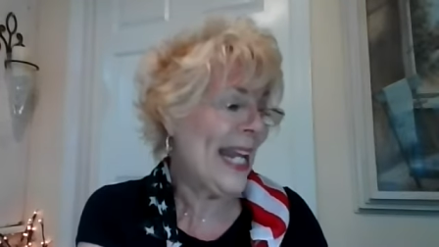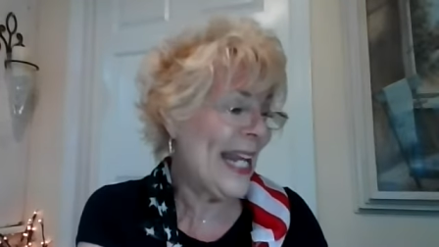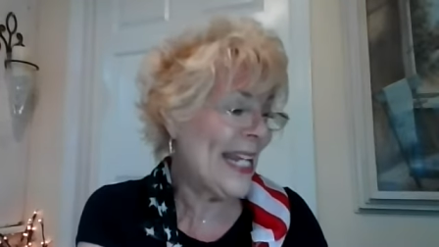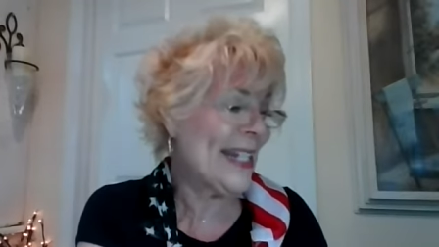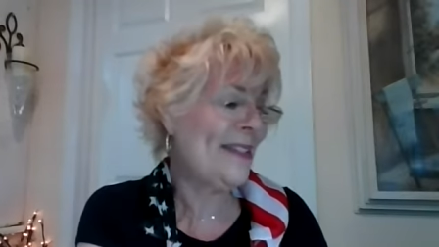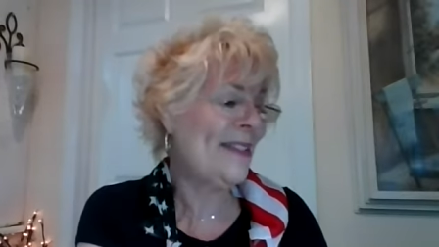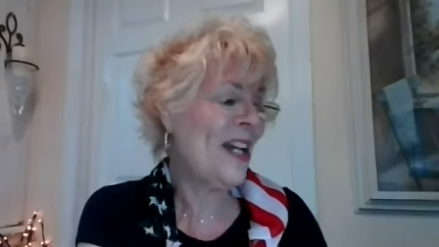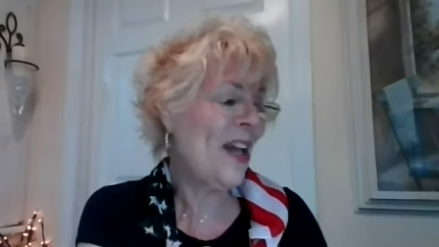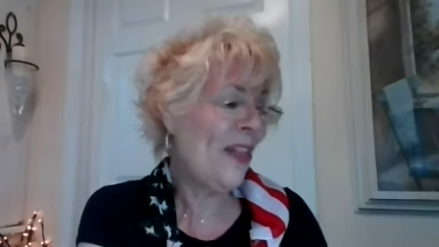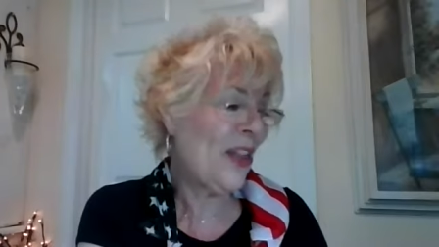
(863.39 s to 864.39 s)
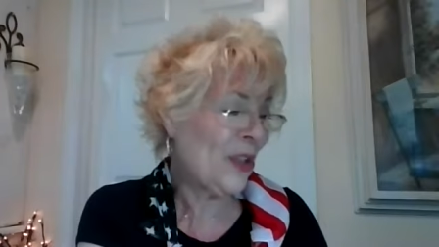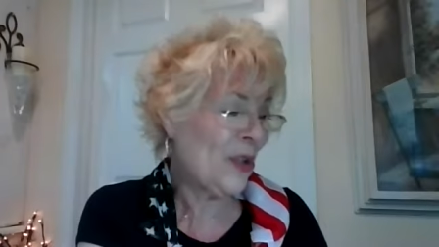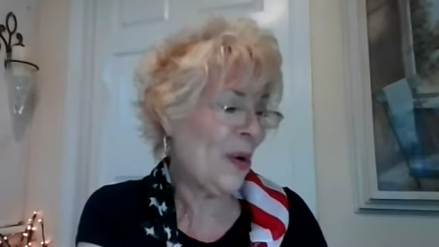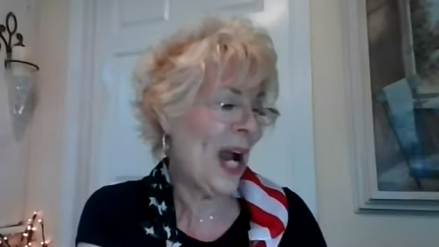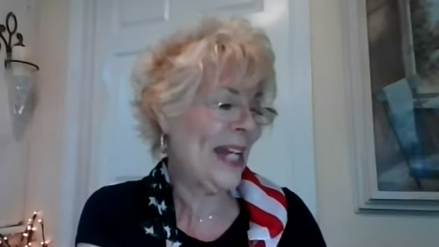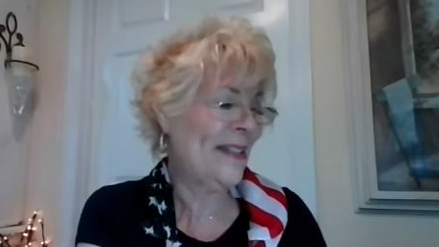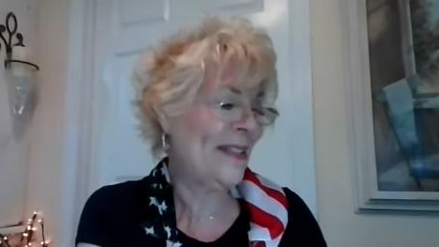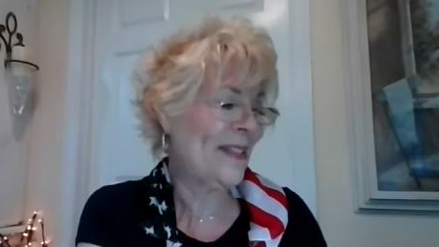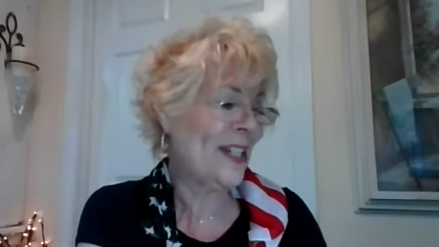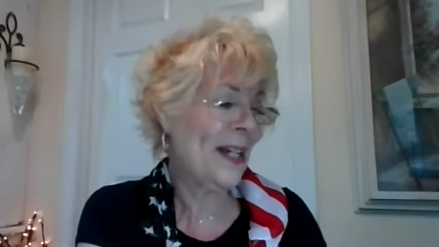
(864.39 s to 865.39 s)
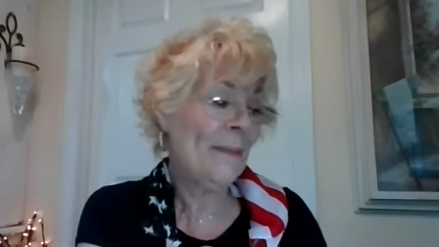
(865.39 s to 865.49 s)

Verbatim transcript: is the Christ.